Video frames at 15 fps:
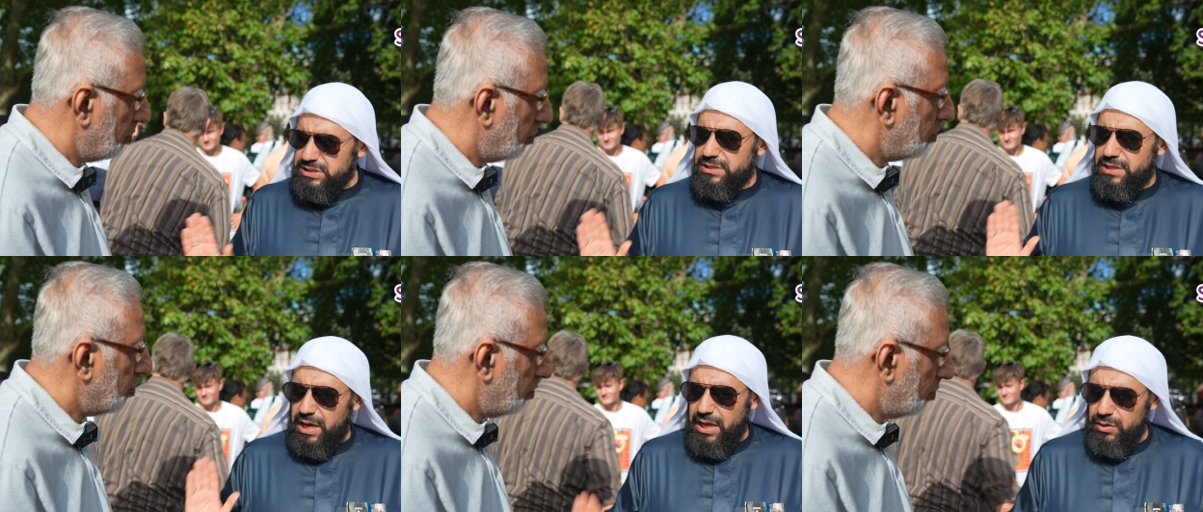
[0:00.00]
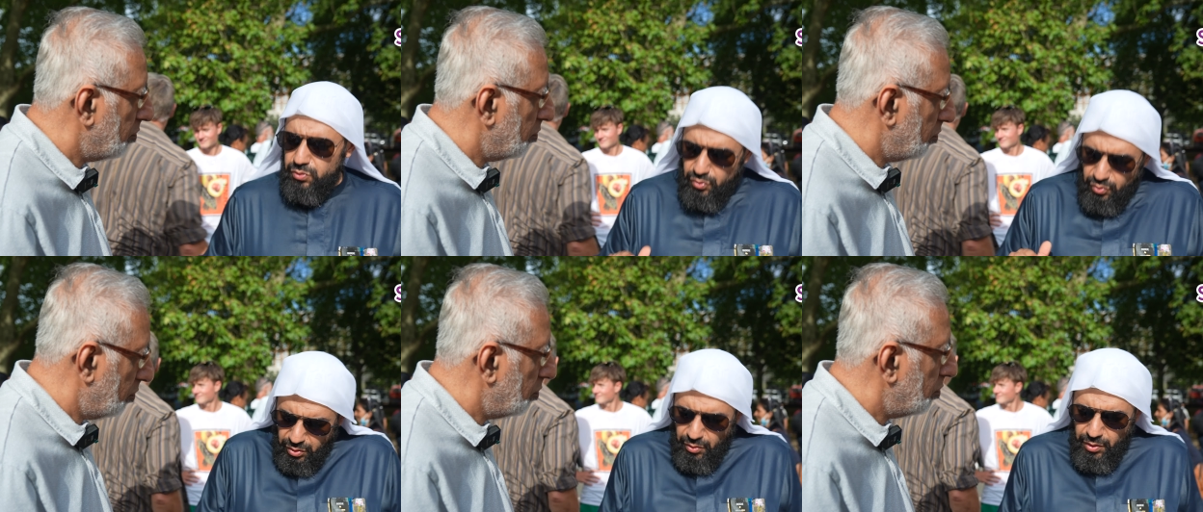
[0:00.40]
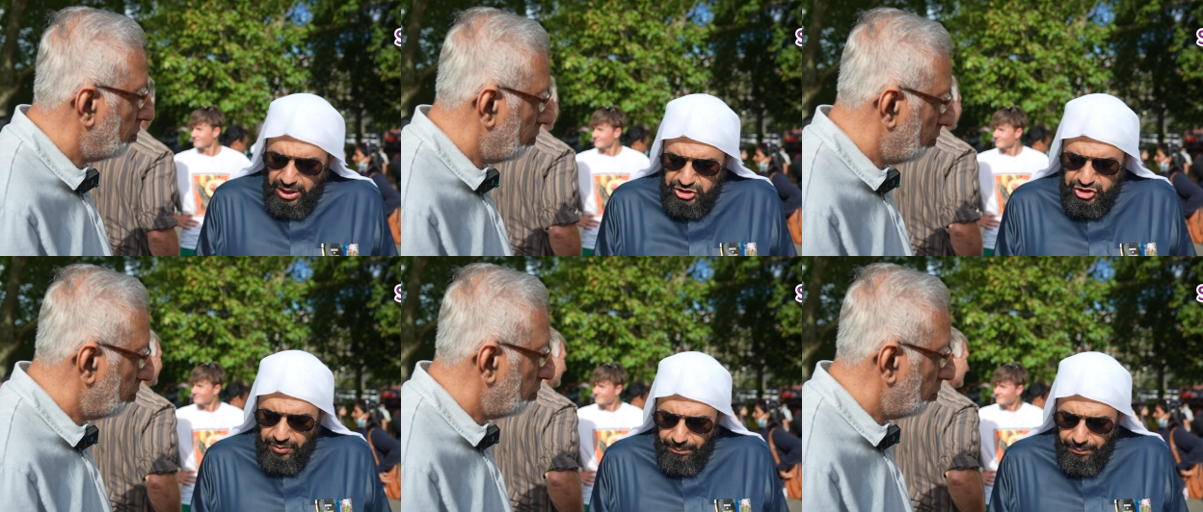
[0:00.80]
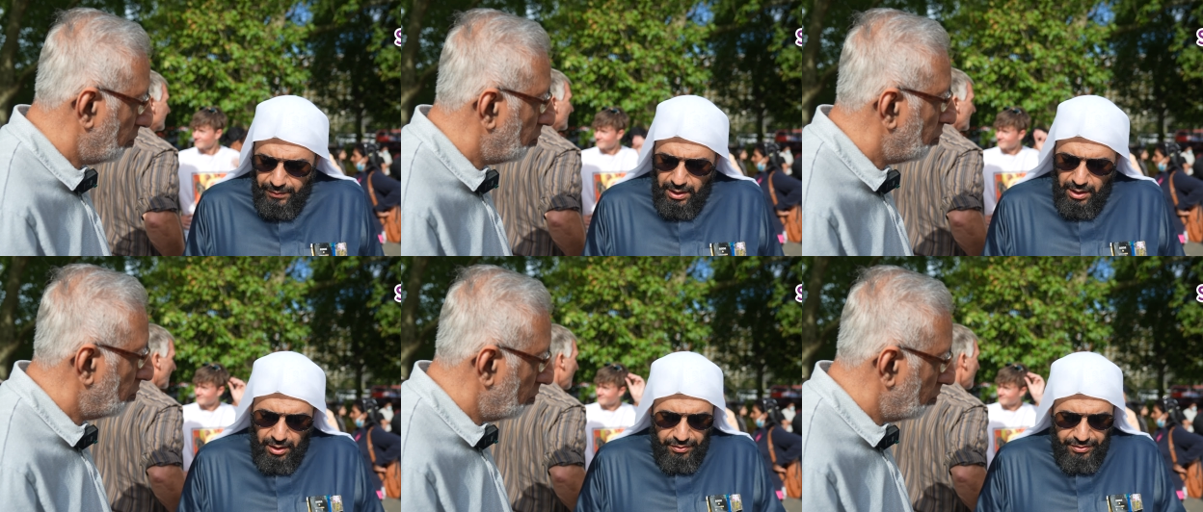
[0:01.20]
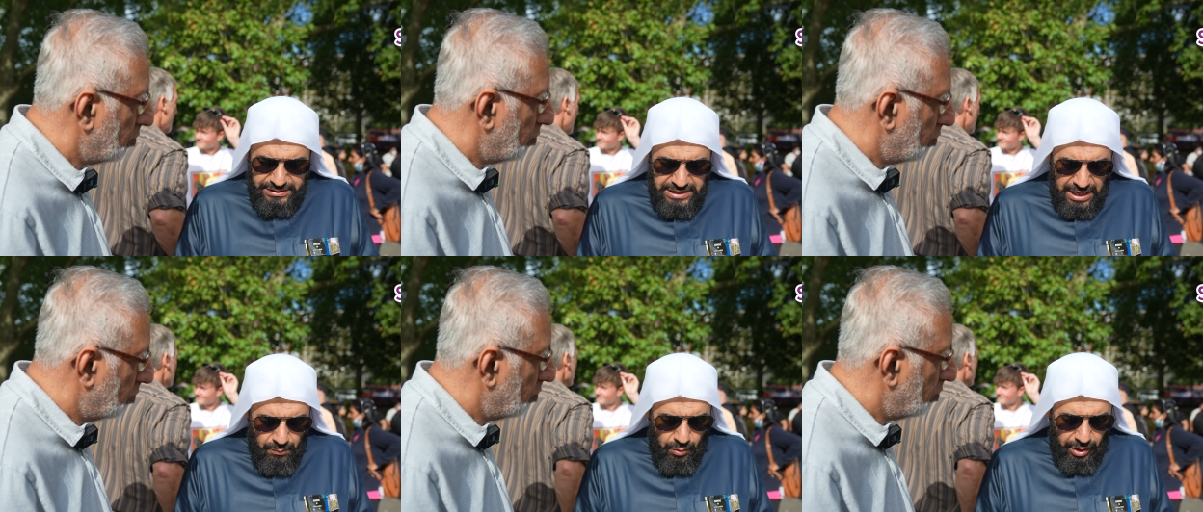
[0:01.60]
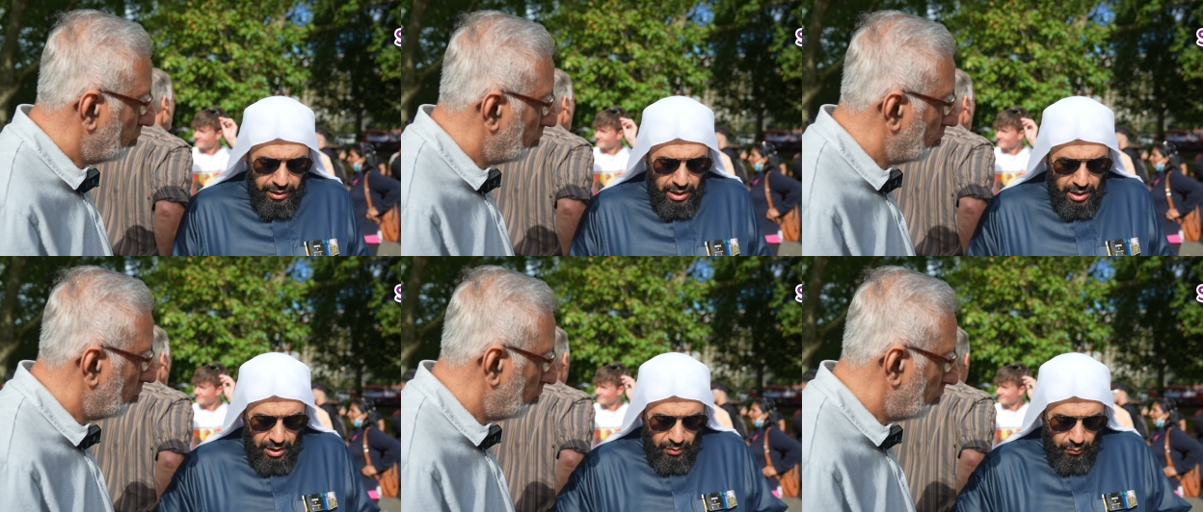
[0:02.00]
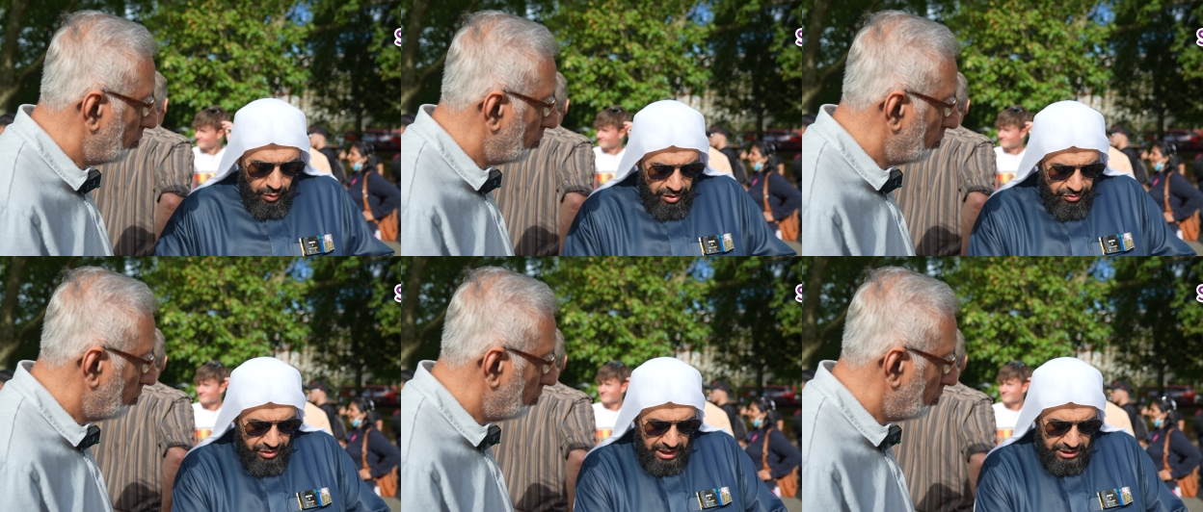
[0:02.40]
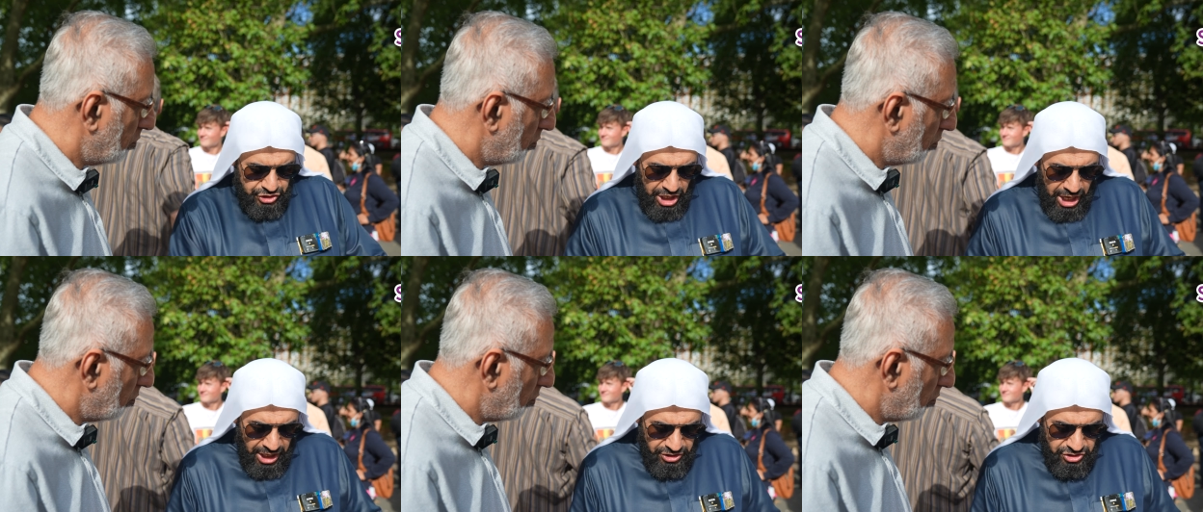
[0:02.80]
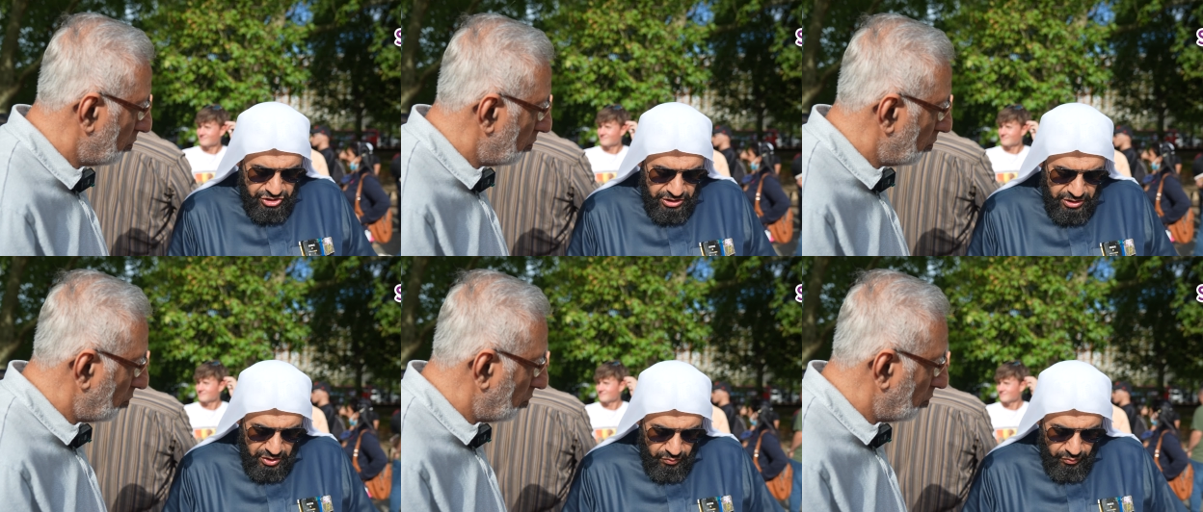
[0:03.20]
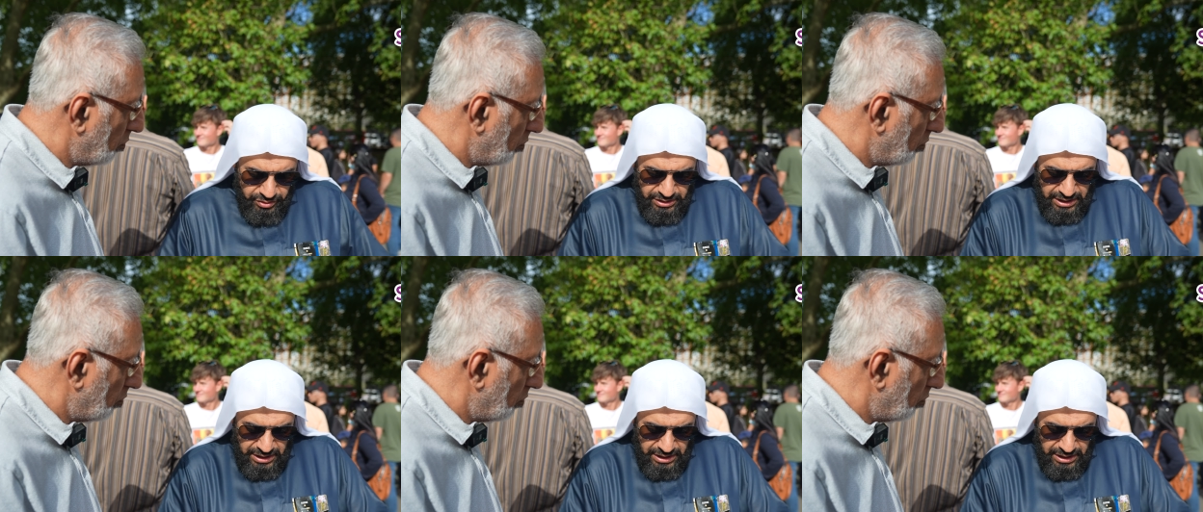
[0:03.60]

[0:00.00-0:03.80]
Speaker 1: this is the God we worship the same one when they change, when